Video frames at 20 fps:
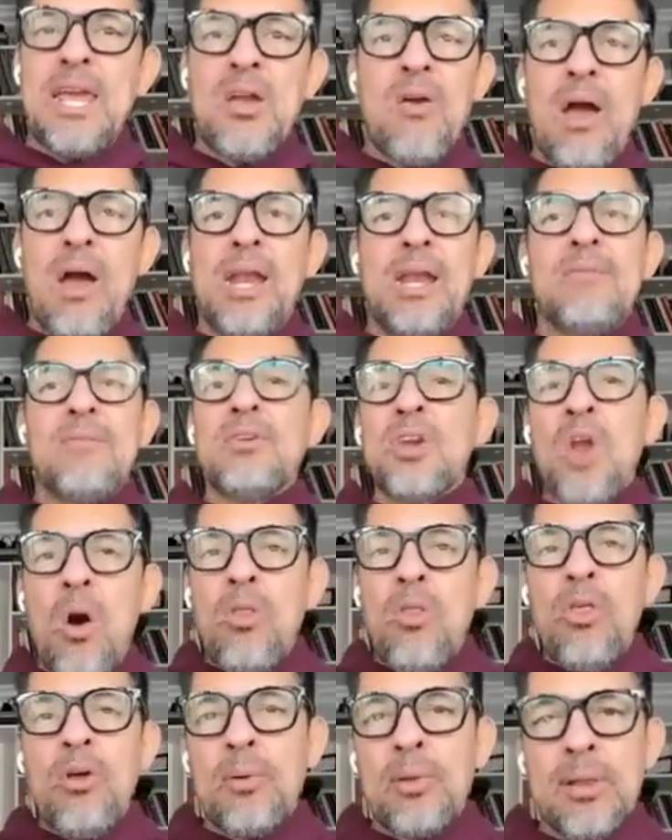here. I didn't even
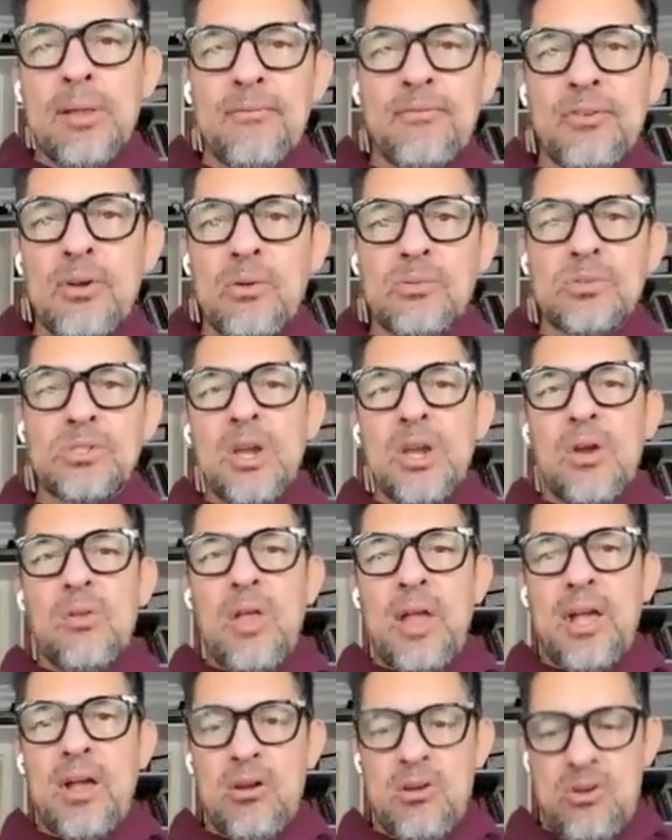know there were lymph nodes here,
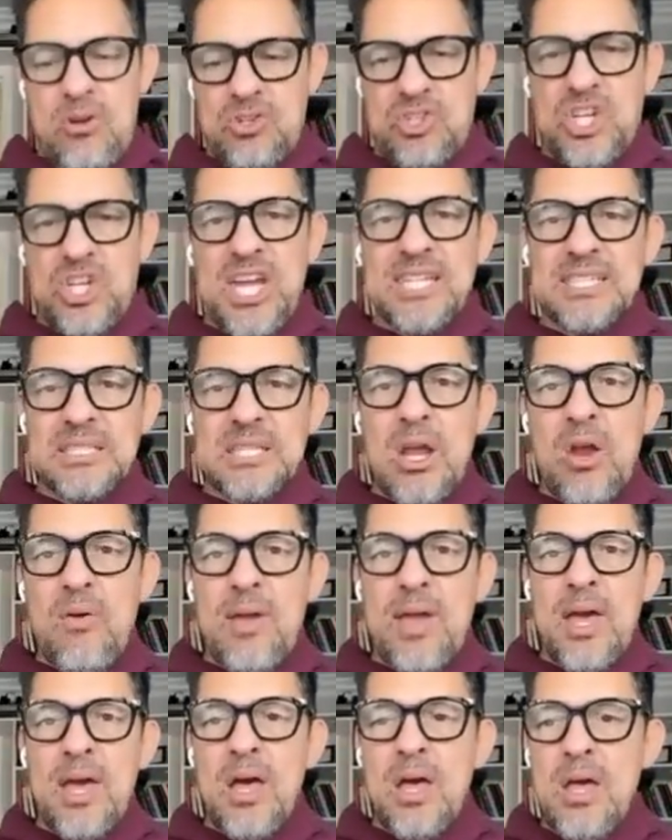like on her chest
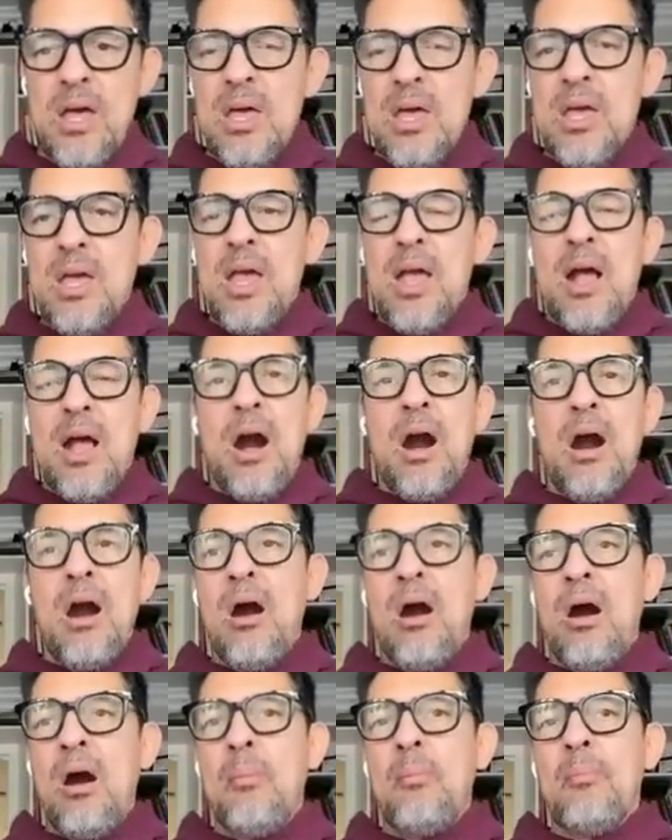area.
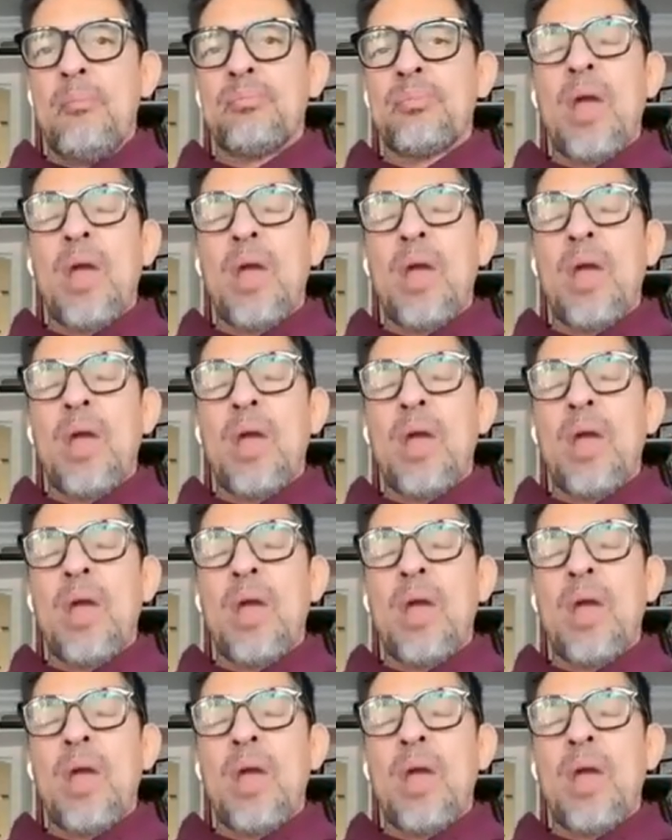I